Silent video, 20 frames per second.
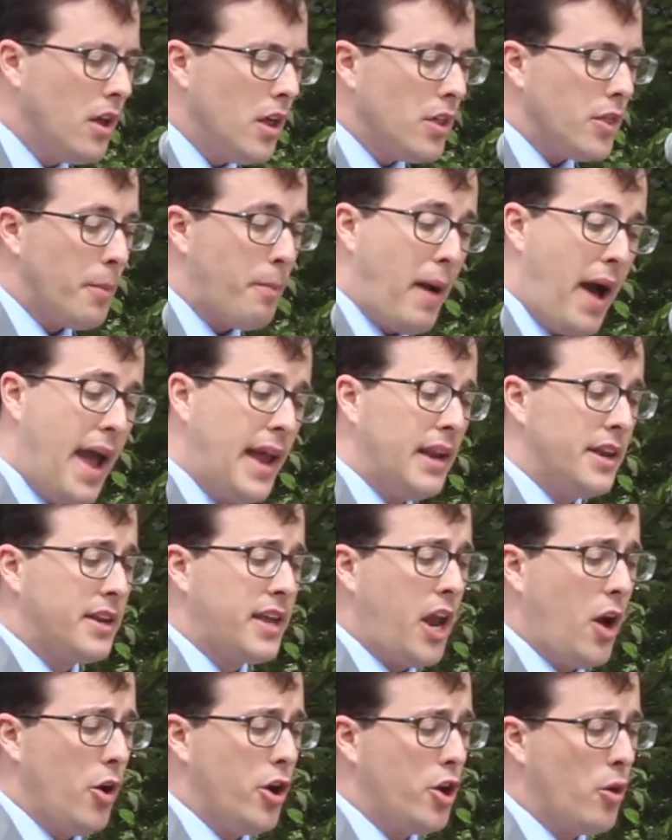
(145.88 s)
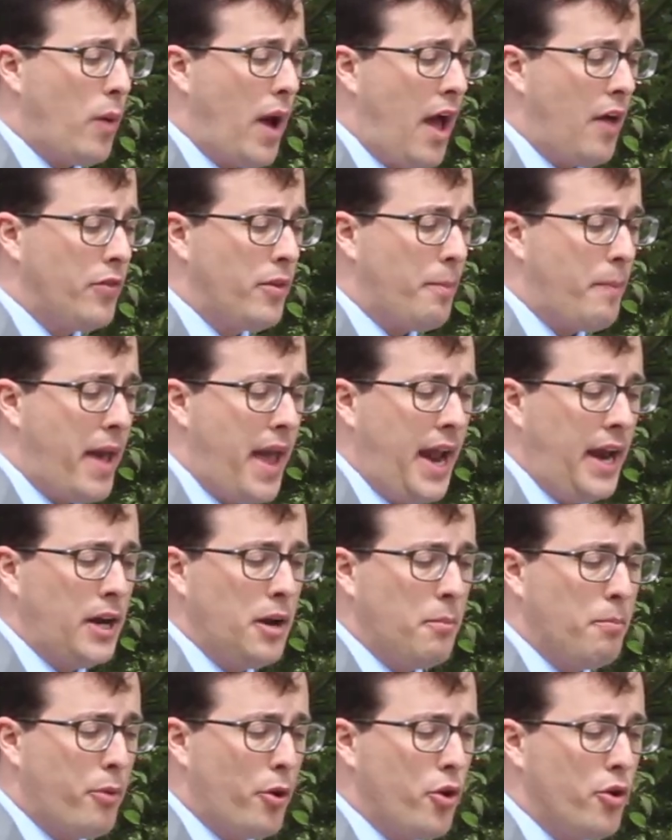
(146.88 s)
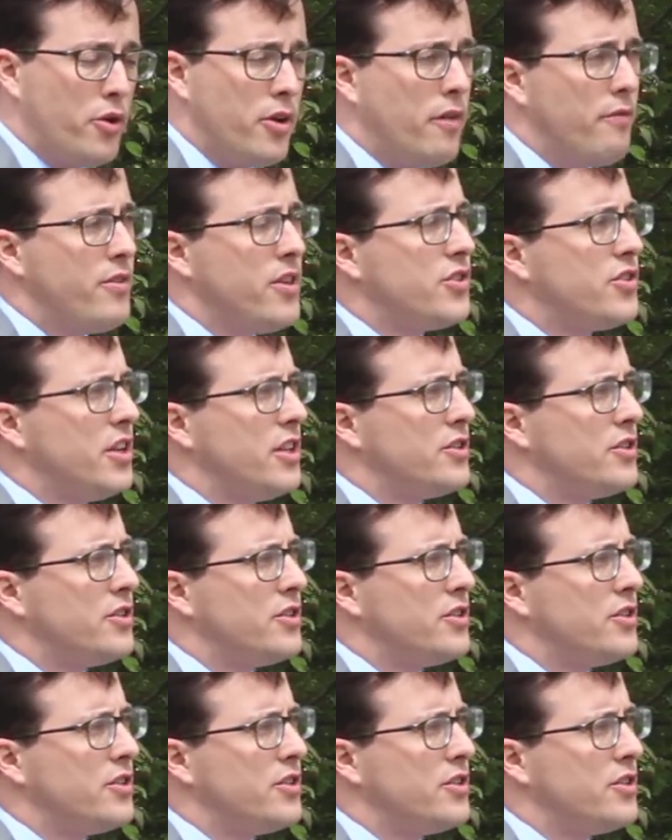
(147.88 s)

The pilot carried around the pain and burden of this